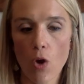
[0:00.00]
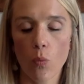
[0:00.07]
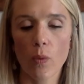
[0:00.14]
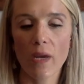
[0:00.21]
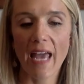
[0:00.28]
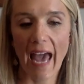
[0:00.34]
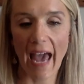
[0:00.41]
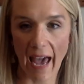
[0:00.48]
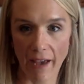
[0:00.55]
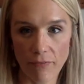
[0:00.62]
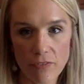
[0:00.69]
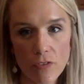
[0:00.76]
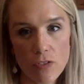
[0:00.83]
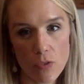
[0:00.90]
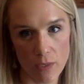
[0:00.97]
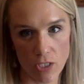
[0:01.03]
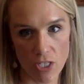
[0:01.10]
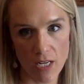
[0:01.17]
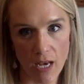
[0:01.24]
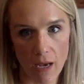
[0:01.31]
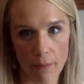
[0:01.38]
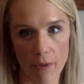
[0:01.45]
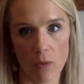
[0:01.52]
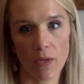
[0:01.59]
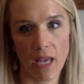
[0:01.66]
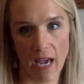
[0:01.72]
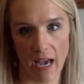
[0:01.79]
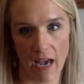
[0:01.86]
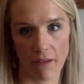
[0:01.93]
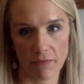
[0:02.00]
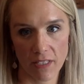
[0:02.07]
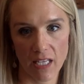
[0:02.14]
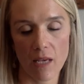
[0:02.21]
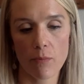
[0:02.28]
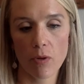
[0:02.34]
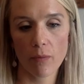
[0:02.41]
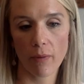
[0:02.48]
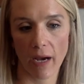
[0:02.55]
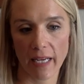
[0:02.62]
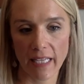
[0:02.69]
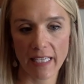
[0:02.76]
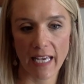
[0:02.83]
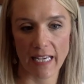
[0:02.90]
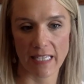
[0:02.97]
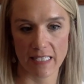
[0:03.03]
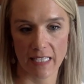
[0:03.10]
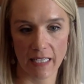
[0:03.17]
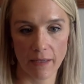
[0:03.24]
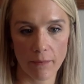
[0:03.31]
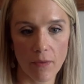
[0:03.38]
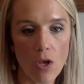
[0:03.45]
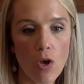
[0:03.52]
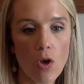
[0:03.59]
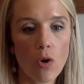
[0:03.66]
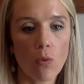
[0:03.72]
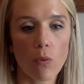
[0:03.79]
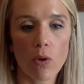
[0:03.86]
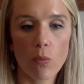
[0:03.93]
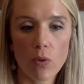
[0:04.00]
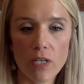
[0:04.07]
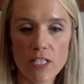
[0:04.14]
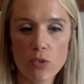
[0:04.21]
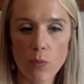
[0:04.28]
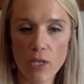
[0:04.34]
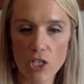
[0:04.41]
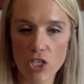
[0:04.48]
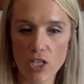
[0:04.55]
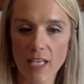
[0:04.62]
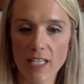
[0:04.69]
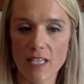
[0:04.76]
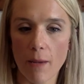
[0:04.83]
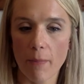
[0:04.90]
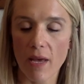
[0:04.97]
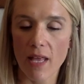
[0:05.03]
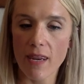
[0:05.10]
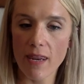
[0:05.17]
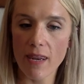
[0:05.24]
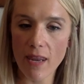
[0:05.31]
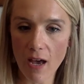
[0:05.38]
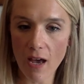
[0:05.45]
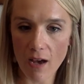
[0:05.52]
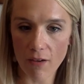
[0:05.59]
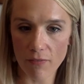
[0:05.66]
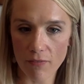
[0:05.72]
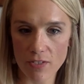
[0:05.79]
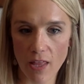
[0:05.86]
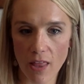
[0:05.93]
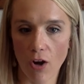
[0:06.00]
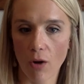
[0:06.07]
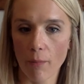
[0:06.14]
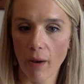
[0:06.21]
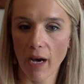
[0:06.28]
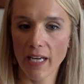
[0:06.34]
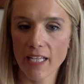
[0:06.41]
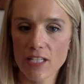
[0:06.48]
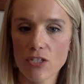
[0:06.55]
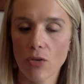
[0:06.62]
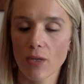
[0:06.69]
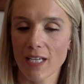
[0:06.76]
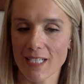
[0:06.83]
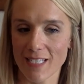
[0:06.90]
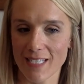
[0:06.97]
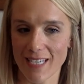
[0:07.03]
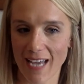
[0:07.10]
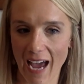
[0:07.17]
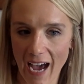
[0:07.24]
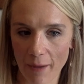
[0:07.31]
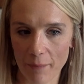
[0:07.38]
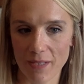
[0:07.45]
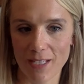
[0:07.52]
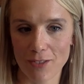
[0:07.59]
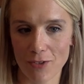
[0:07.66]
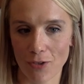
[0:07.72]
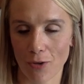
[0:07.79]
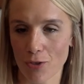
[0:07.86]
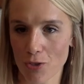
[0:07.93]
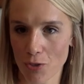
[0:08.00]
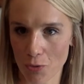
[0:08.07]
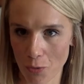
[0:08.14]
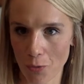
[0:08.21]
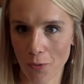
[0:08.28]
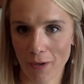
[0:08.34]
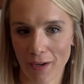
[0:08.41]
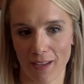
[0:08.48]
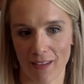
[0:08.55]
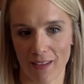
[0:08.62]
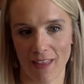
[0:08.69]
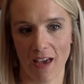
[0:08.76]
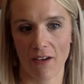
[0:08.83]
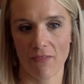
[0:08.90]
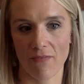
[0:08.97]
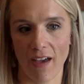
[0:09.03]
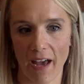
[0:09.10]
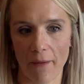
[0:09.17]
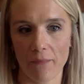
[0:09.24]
We have to switch it up, and we have to keep your body guessing. We want to switch things up enough so that our bodies don't adapt and start storing that fat.